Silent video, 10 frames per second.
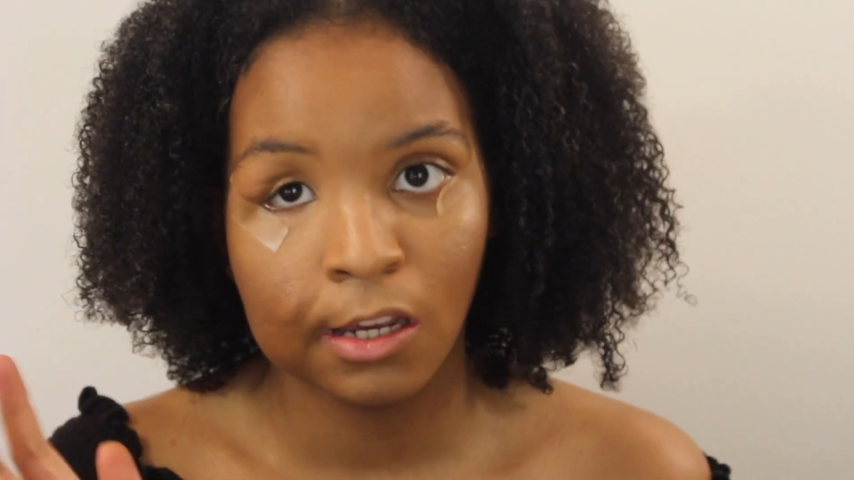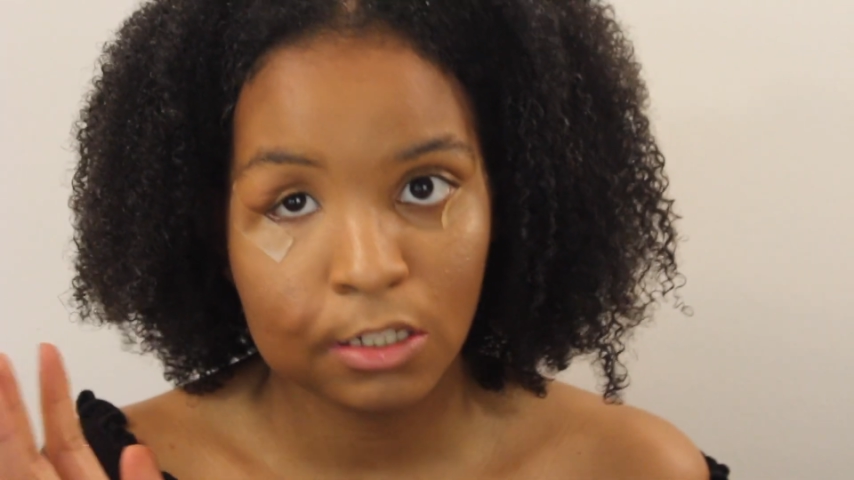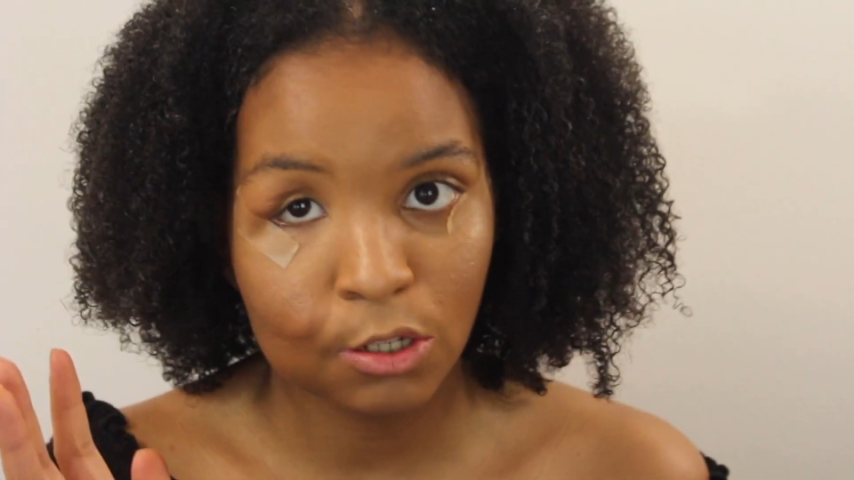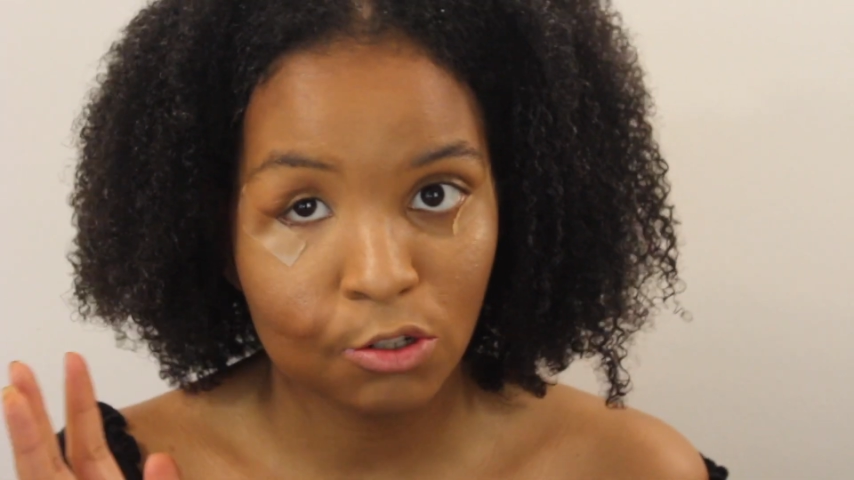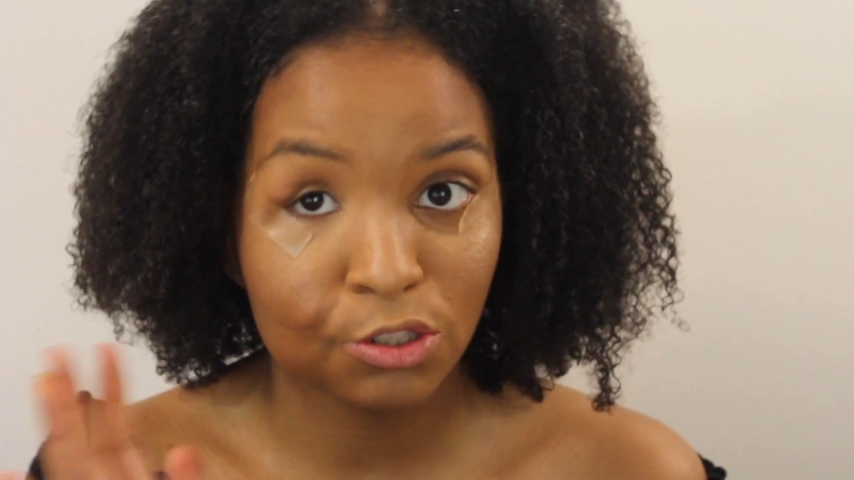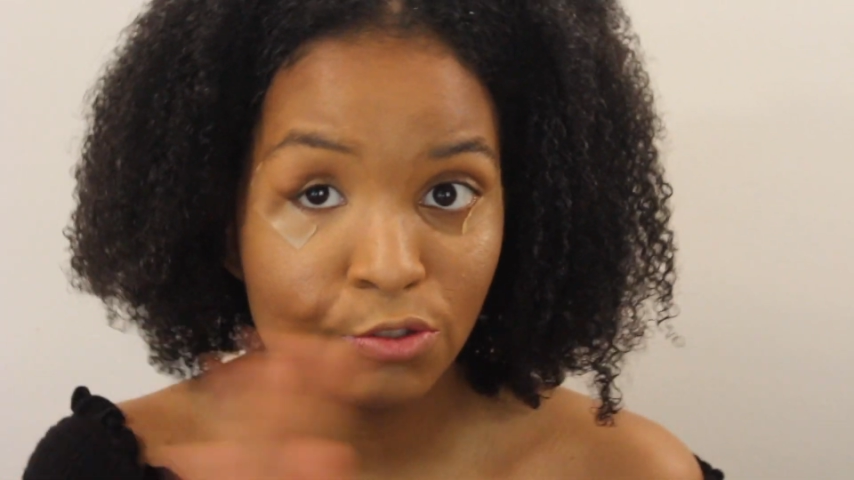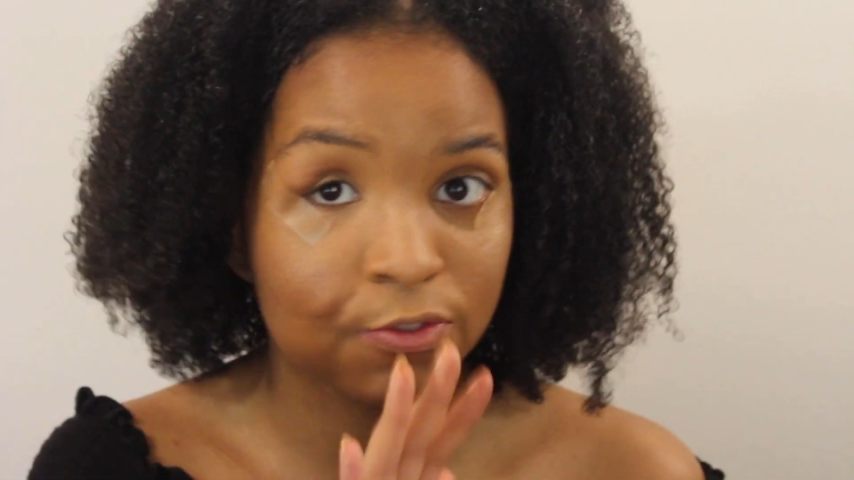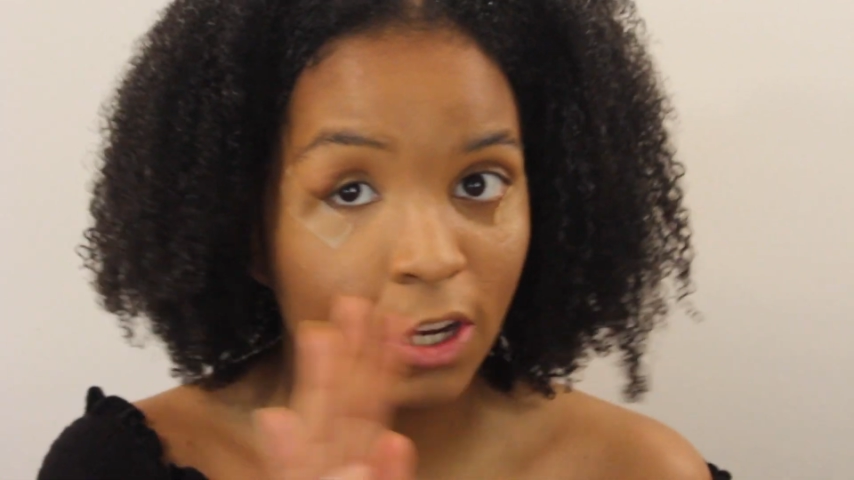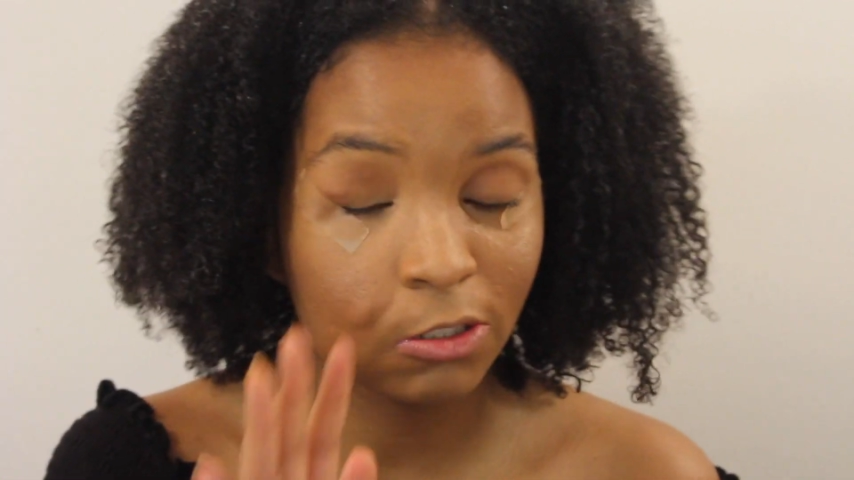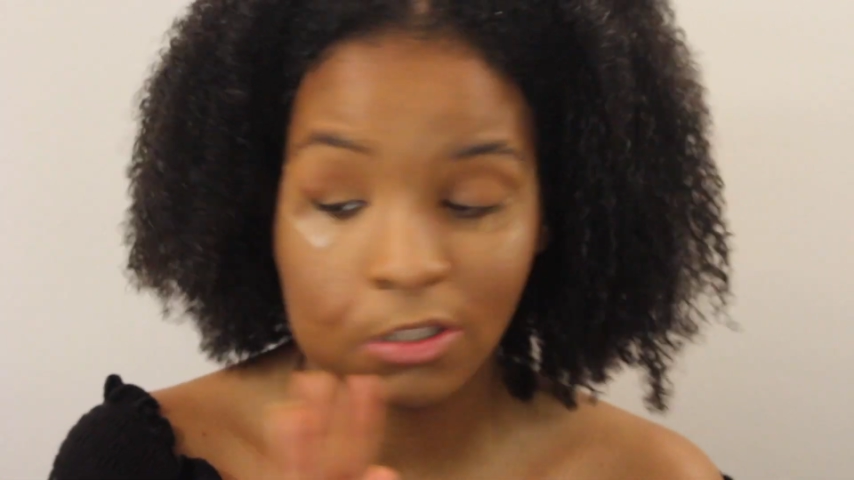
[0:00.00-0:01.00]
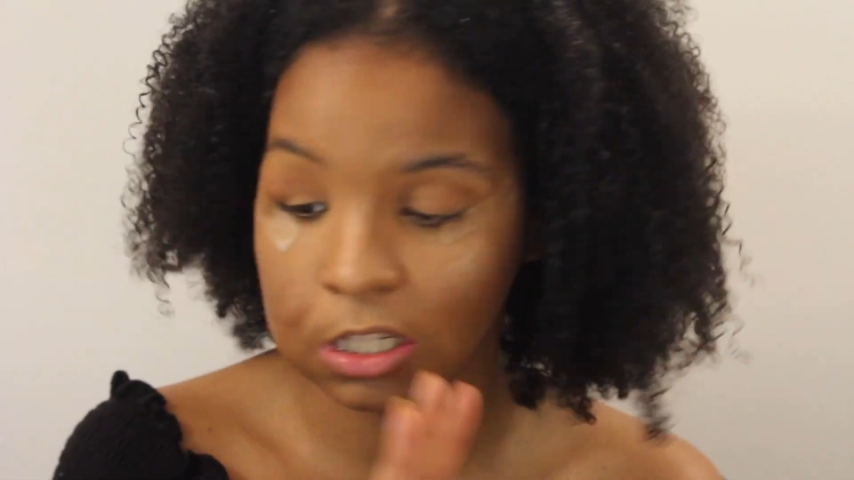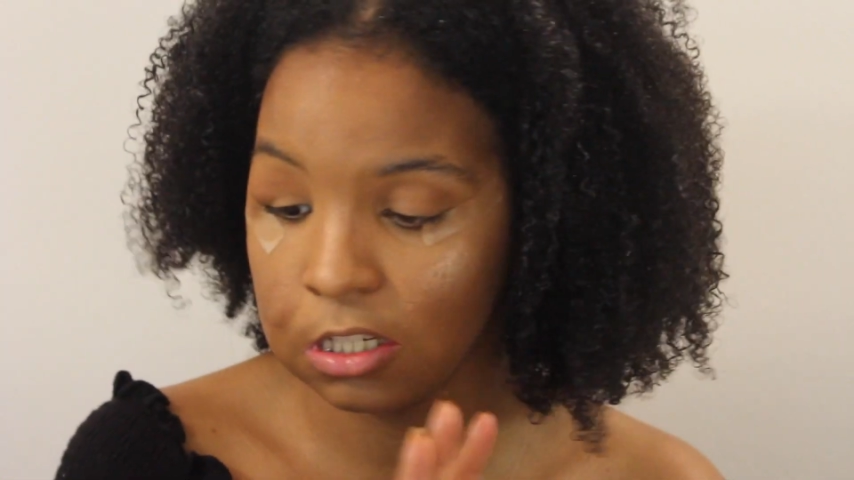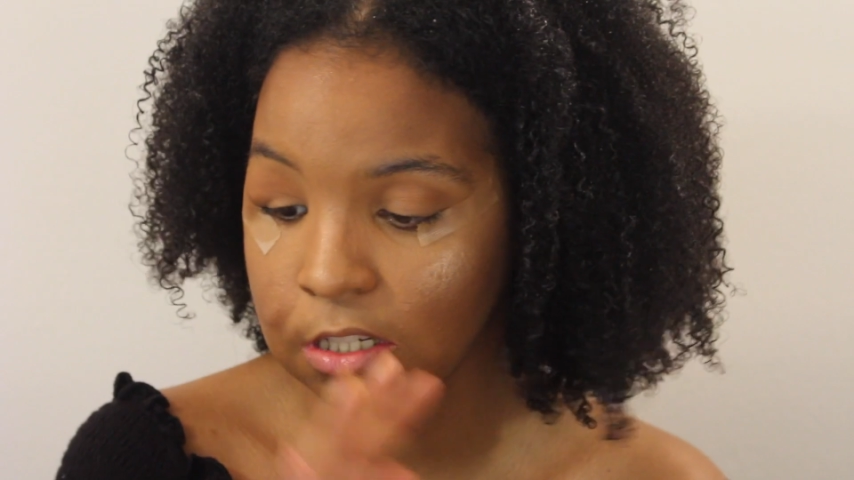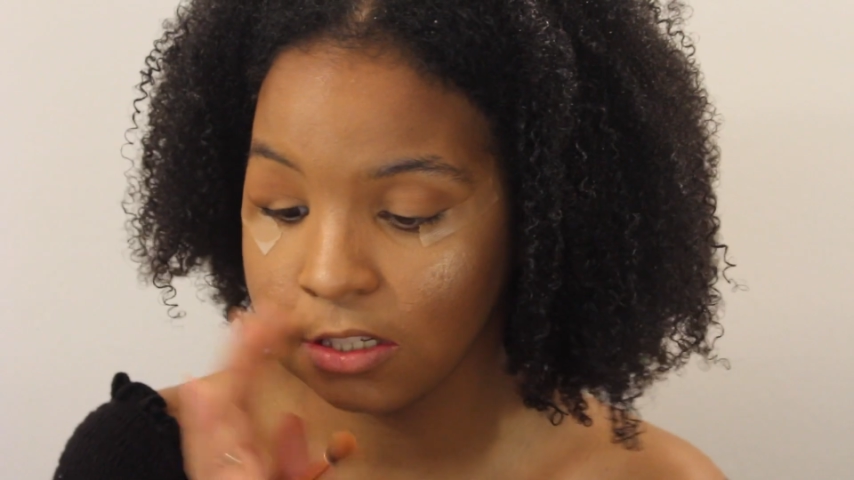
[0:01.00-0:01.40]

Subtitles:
as long as you follow these